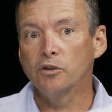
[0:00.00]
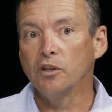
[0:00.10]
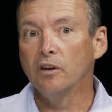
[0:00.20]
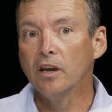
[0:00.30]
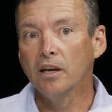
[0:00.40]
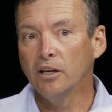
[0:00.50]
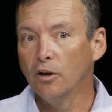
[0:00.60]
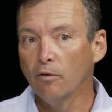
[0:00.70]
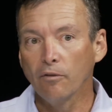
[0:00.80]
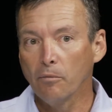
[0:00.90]
And
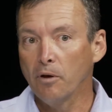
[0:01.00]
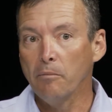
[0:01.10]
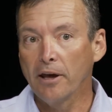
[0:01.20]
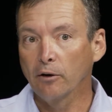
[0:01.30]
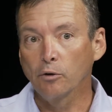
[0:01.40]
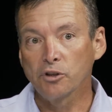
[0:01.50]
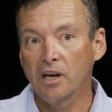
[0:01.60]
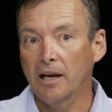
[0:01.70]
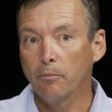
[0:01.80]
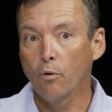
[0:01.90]
from the medical
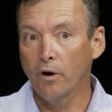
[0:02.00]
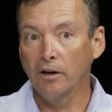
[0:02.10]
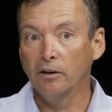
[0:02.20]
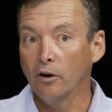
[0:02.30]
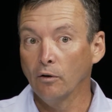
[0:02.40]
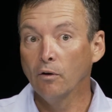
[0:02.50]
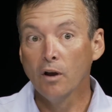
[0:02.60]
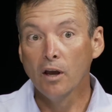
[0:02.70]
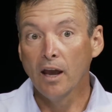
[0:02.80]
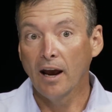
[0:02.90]
standpoint,
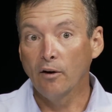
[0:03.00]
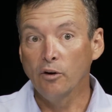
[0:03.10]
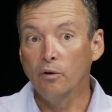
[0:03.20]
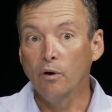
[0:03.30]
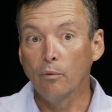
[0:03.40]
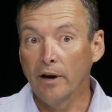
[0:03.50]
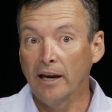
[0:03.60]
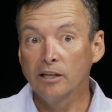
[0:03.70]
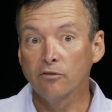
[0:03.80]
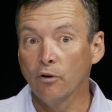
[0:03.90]
how do you
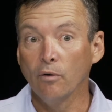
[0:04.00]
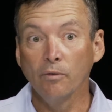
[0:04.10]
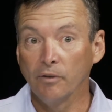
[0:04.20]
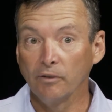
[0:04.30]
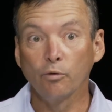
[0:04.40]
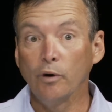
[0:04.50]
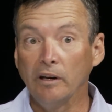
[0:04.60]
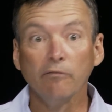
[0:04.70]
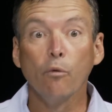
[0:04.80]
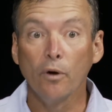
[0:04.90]
arrange for
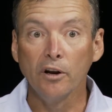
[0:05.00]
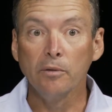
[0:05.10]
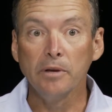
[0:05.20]
treating 400